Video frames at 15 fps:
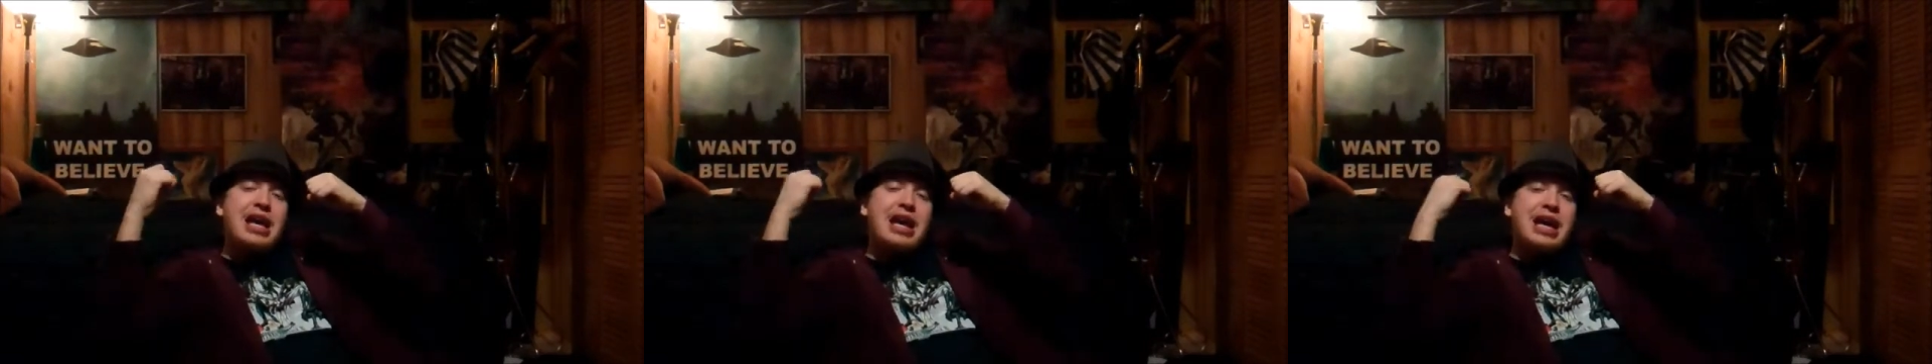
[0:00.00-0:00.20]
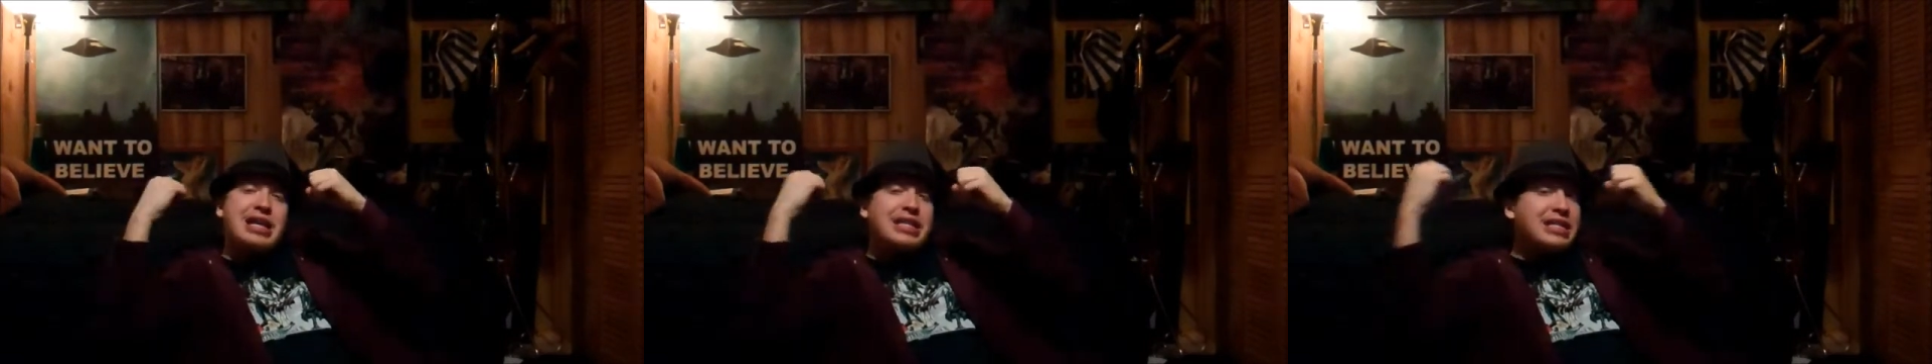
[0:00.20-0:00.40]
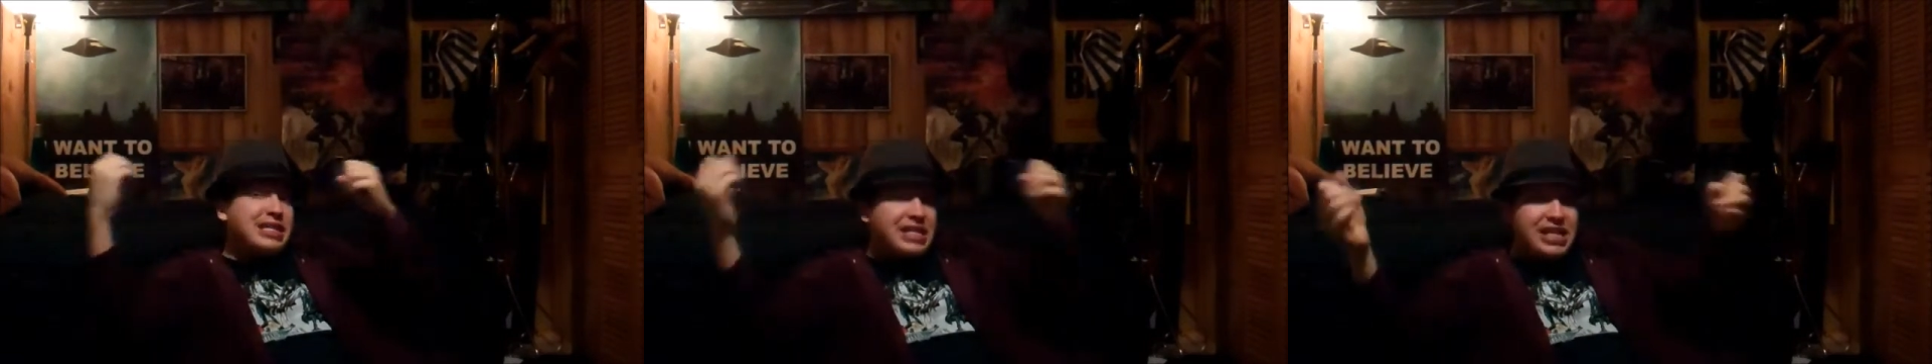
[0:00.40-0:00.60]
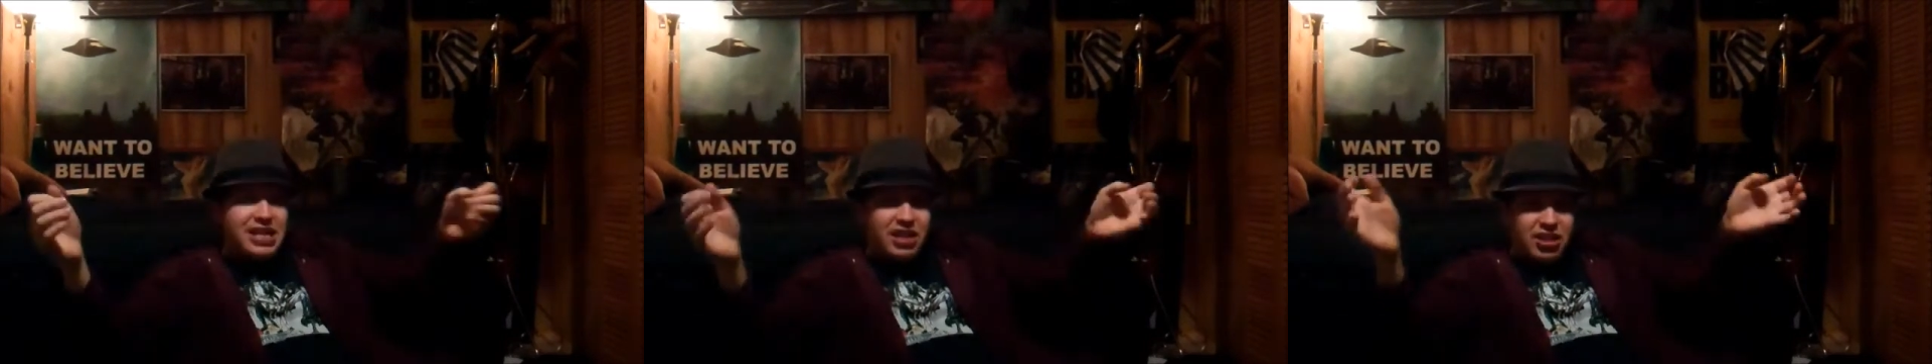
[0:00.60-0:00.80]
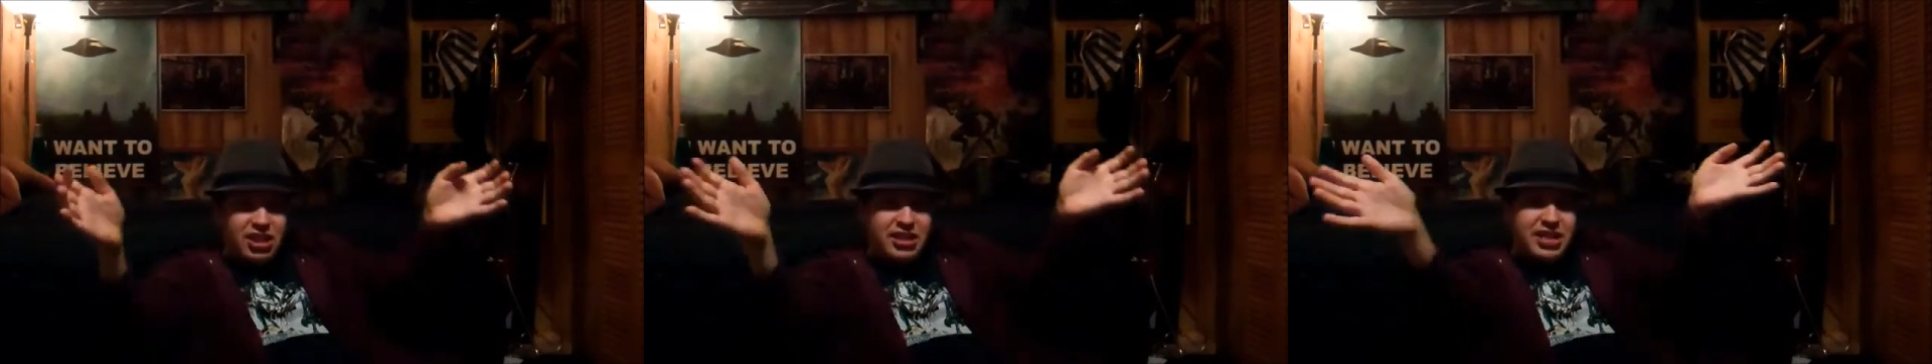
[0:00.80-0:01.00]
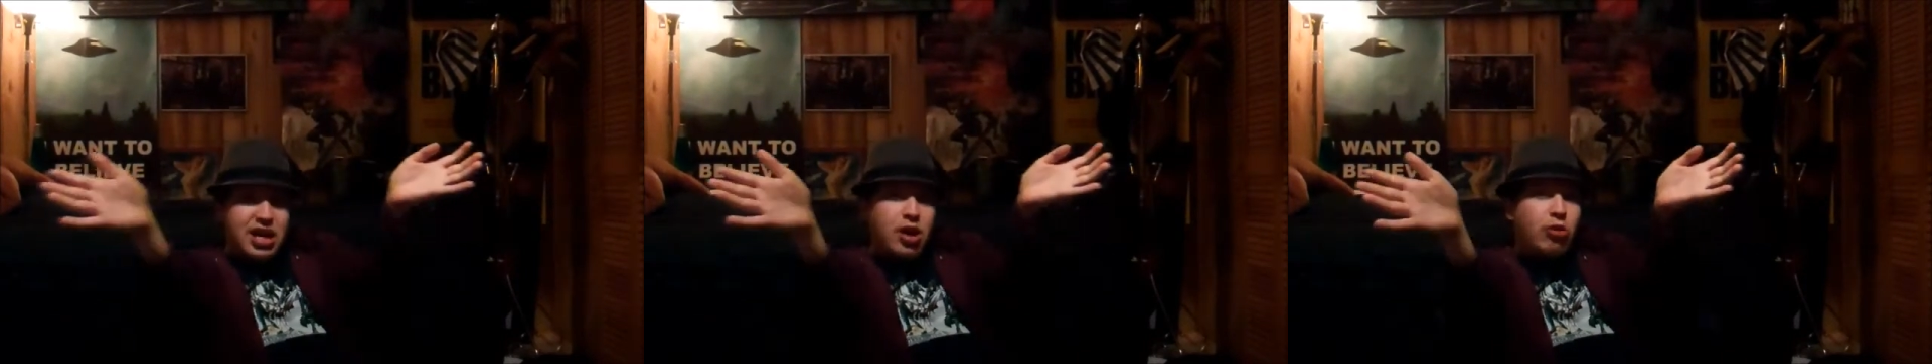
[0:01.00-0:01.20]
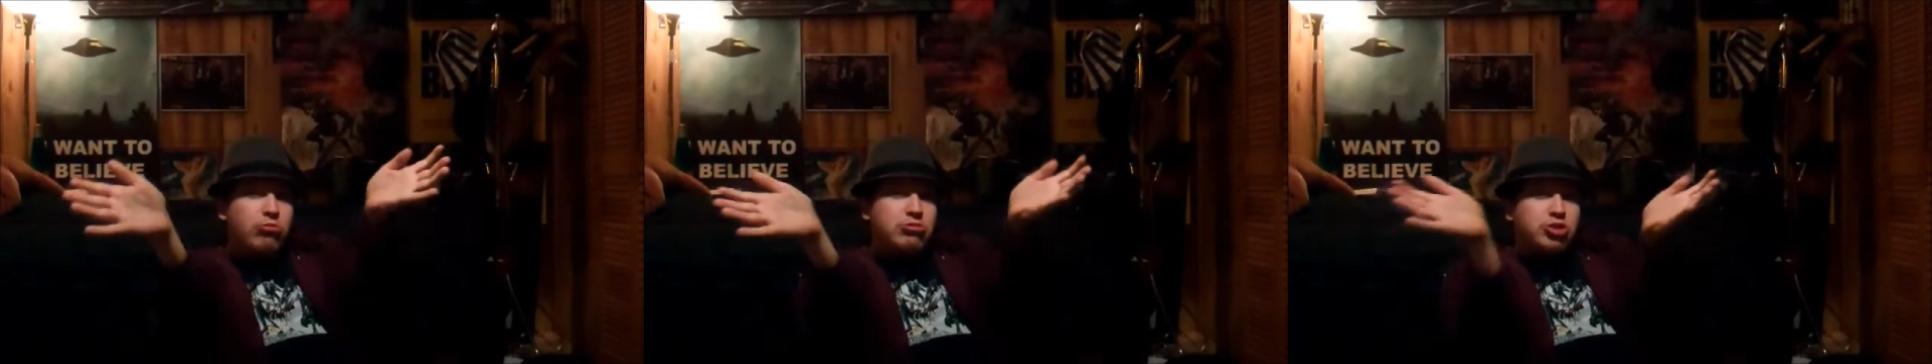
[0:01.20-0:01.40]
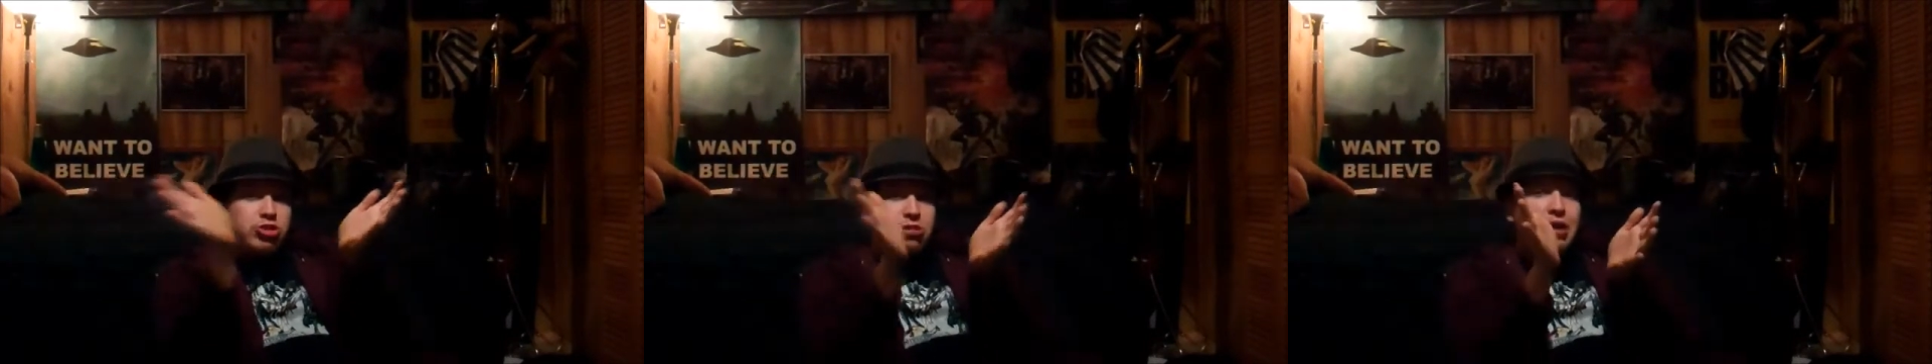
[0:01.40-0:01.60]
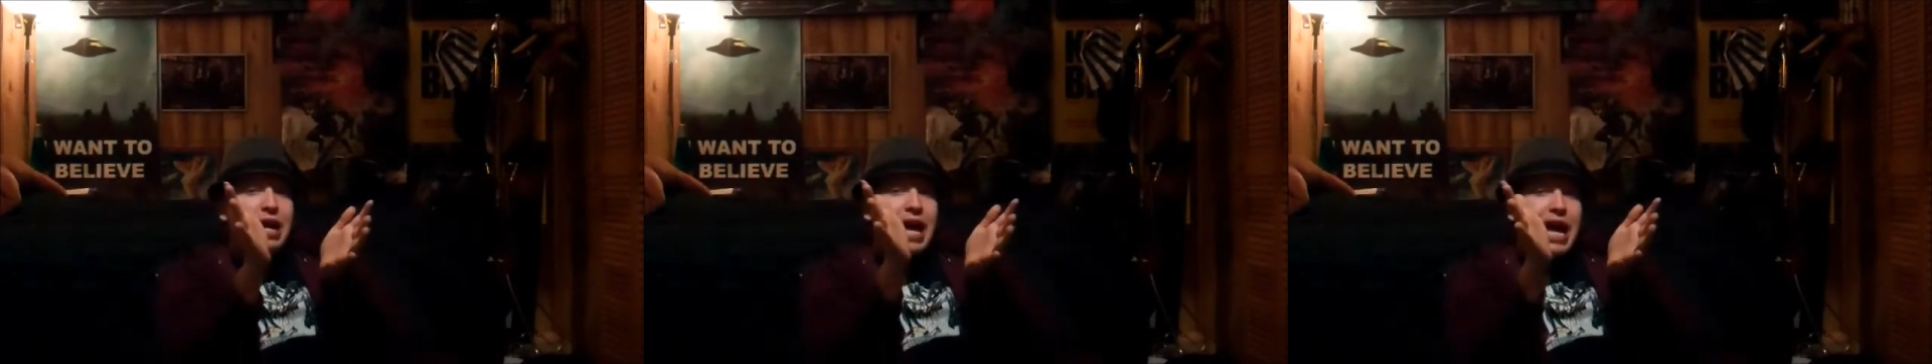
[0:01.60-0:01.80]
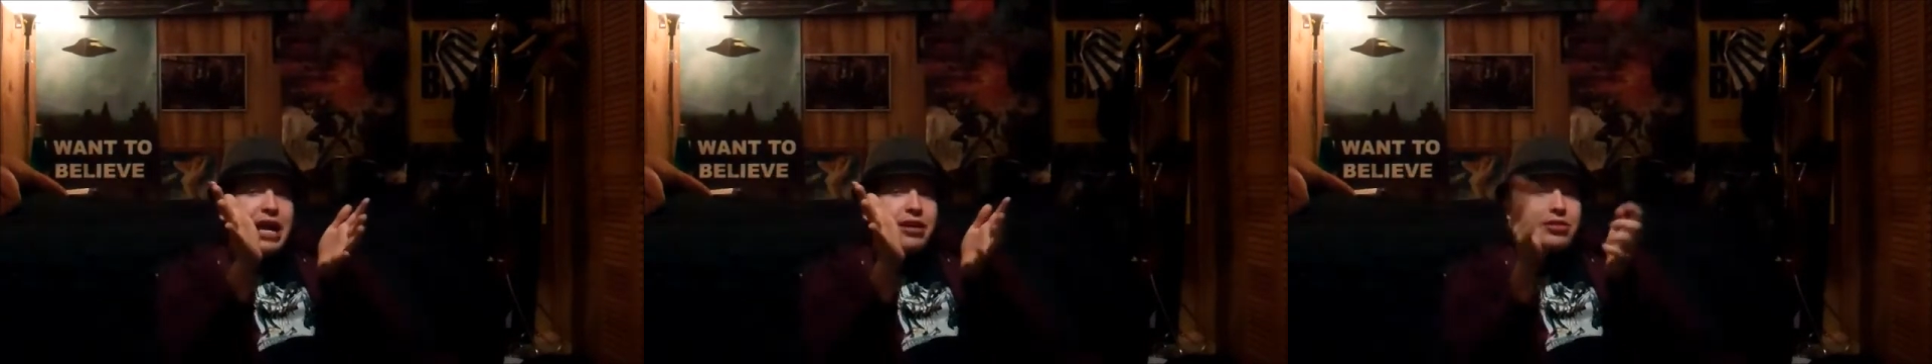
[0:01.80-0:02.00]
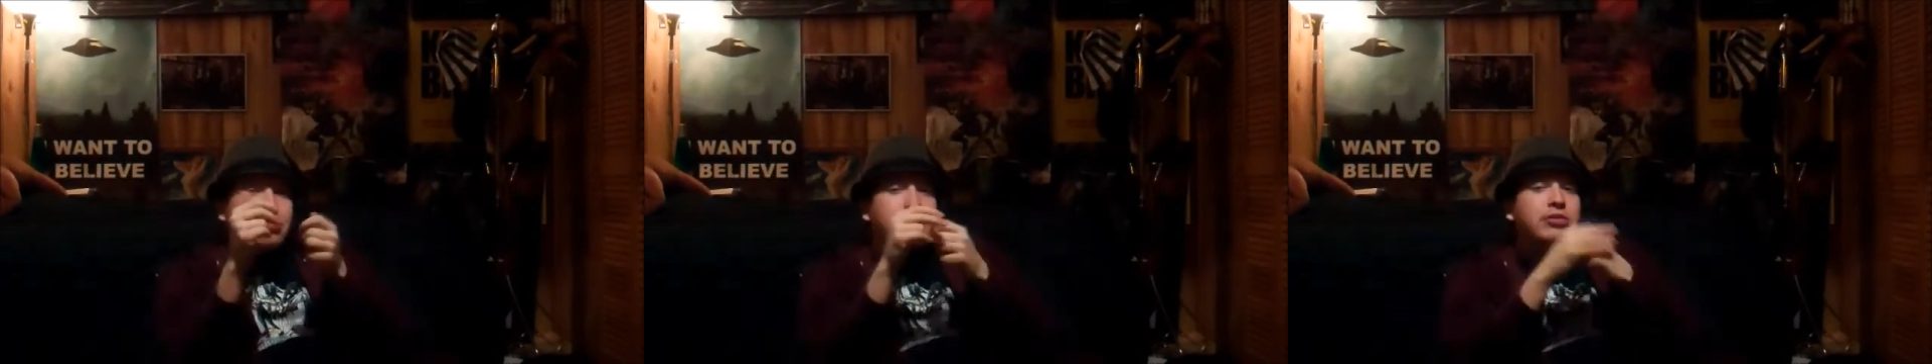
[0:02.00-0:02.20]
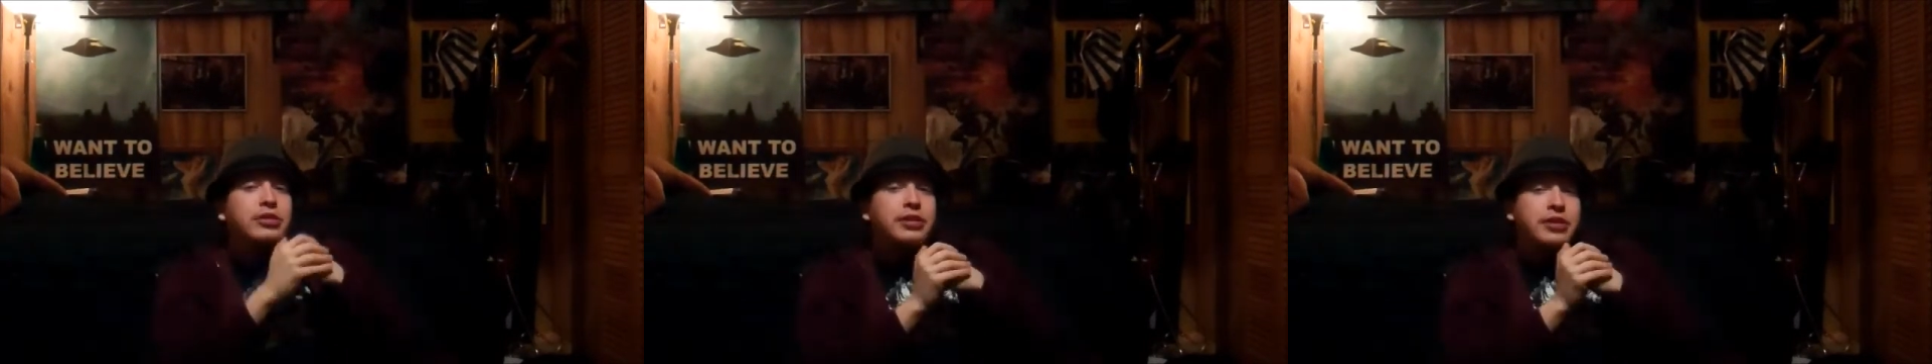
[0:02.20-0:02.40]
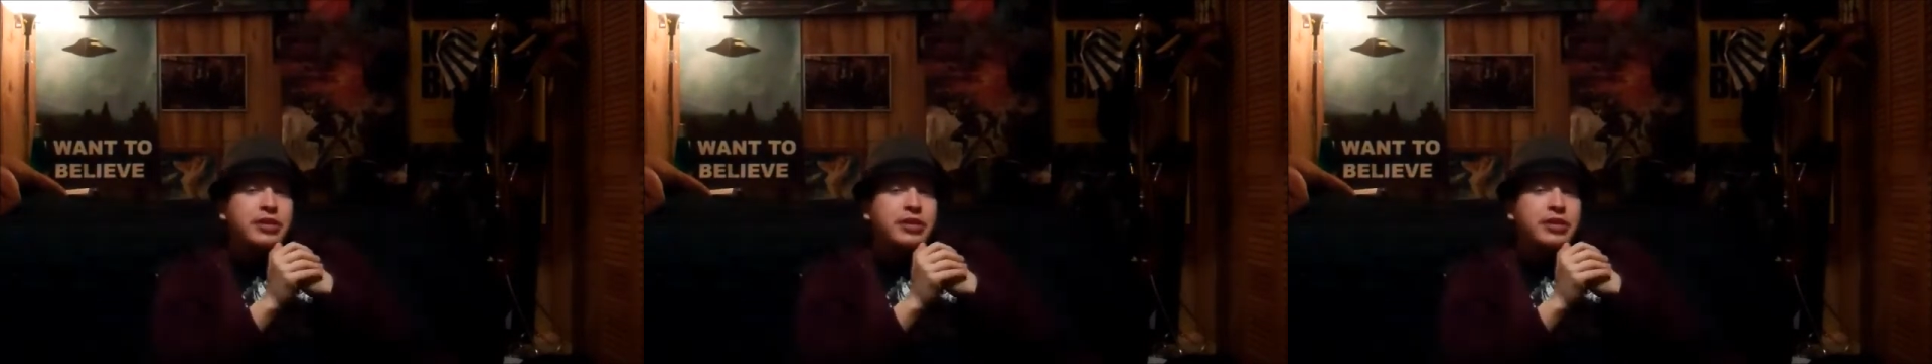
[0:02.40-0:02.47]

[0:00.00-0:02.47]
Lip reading: and Dylan, that whole triangle.